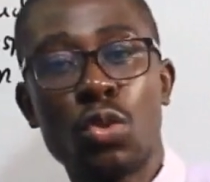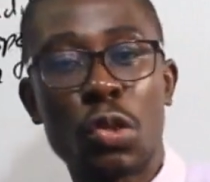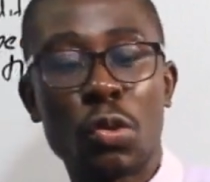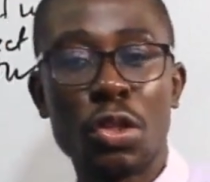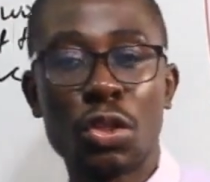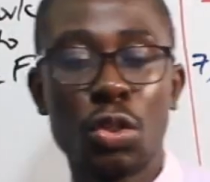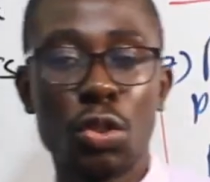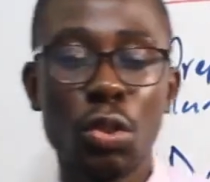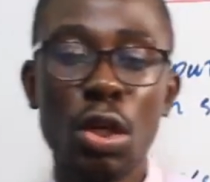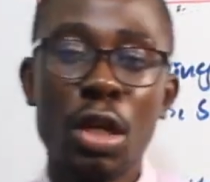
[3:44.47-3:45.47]
you're going to
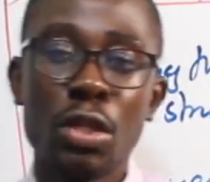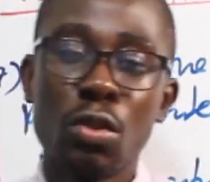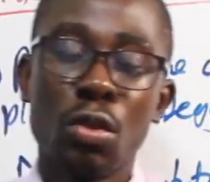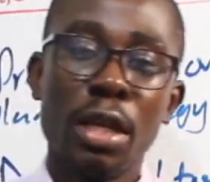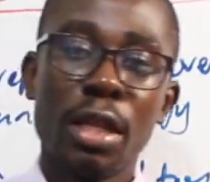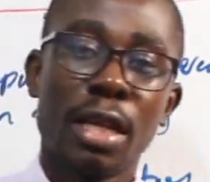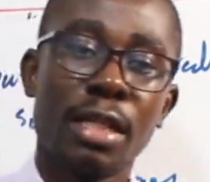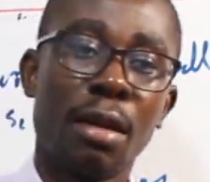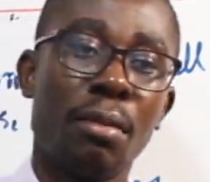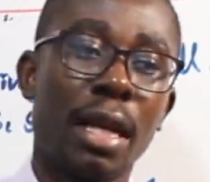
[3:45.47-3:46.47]
do. So in that
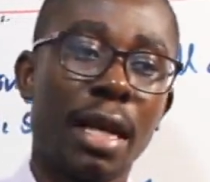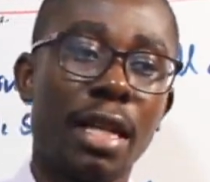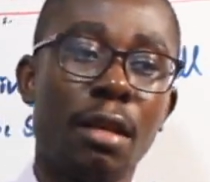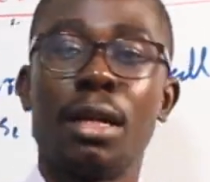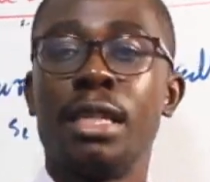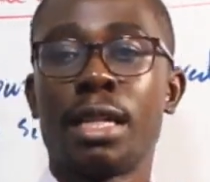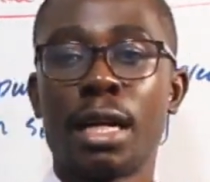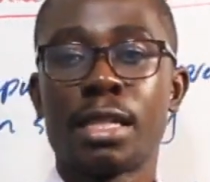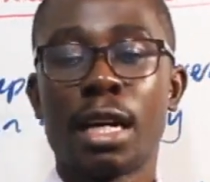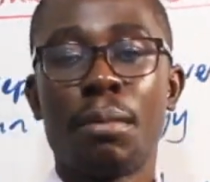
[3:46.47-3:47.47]
I'm aligning my
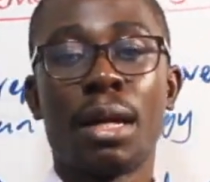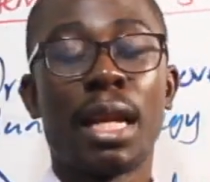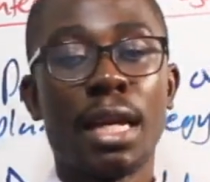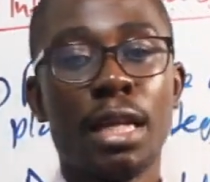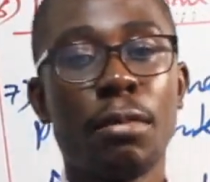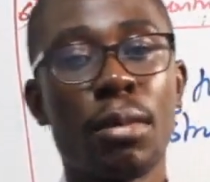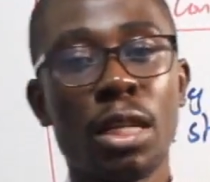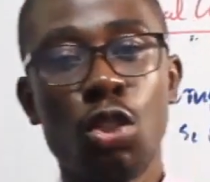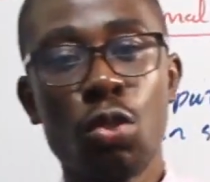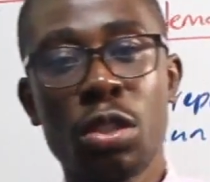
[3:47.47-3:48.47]
task, I'm aligning my
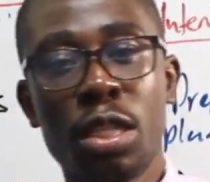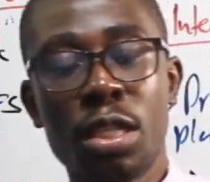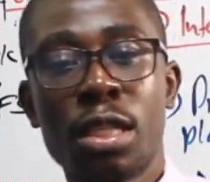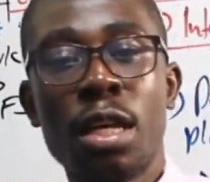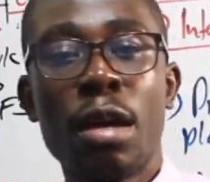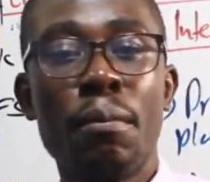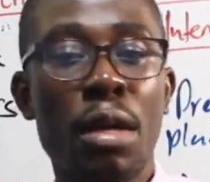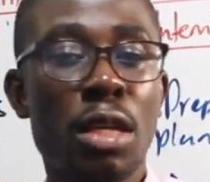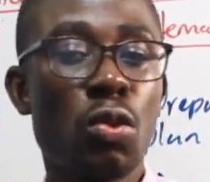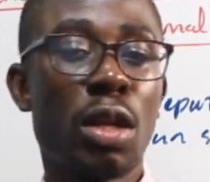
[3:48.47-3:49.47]
duties
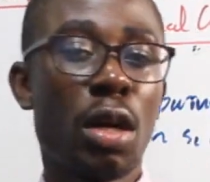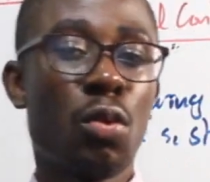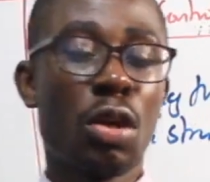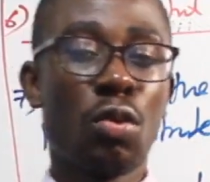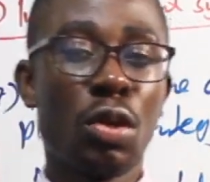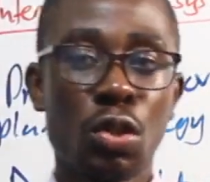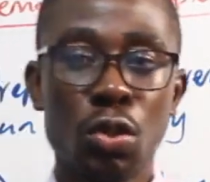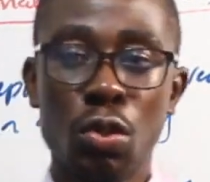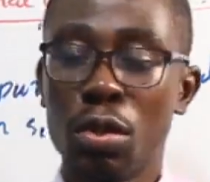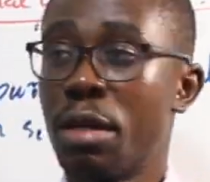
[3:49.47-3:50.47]
based on how we are going to
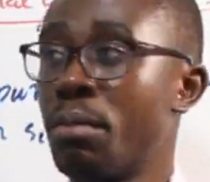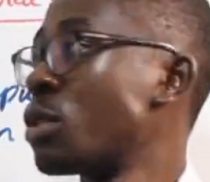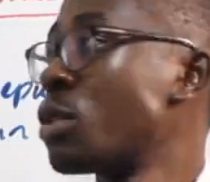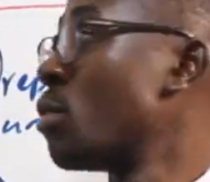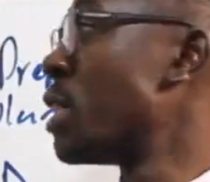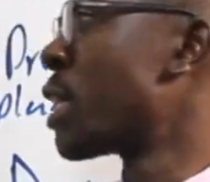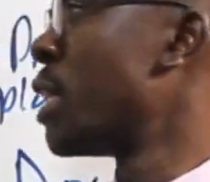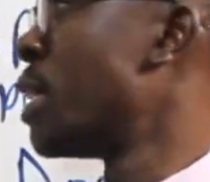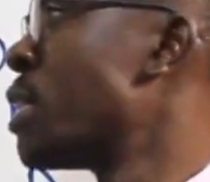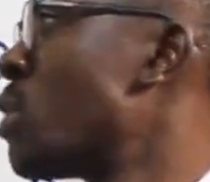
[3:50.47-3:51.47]
do them. So basically
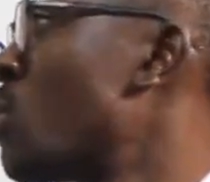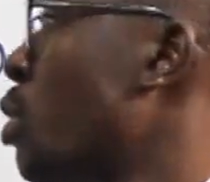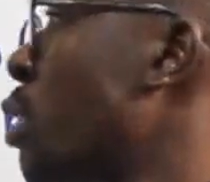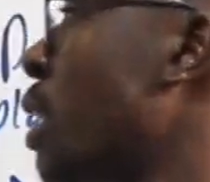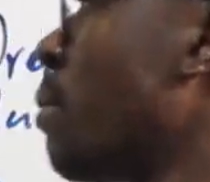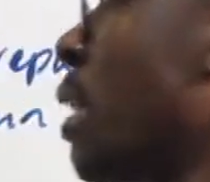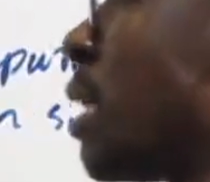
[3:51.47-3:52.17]
this is what you're terming it